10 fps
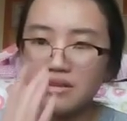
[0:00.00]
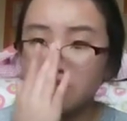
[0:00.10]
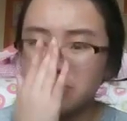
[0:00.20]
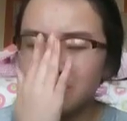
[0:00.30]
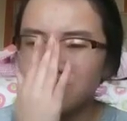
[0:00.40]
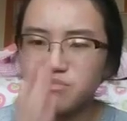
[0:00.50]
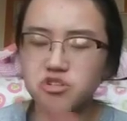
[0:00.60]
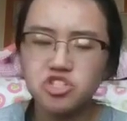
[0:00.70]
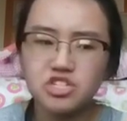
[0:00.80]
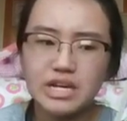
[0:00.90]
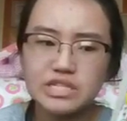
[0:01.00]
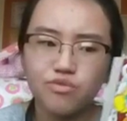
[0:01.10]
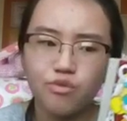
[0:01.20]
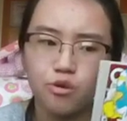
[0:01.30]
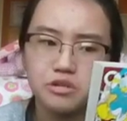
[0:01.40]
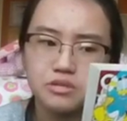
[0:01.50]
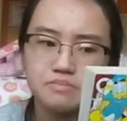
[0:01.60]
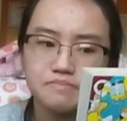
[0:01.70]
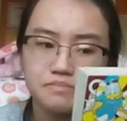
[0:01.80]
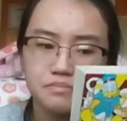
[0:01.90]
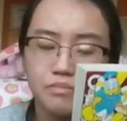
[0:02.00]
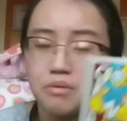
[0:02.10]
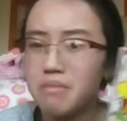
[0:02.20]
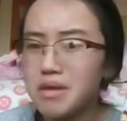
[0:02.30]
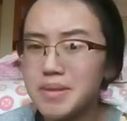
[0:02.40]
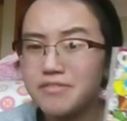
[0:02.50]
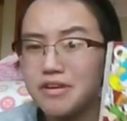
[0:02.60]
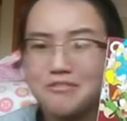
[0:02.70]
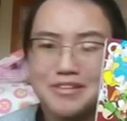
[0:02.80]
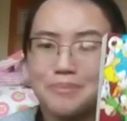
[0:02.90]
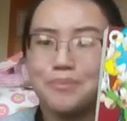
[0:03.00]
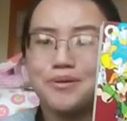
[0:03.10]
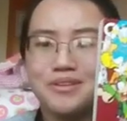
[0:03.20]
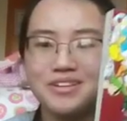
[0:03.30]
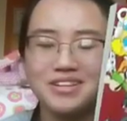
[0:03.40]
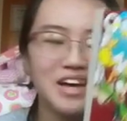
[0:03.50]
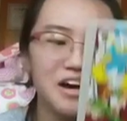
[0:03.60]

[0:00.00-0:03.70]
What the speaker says: There's lots of merchandise for it. But maybe if I read the book,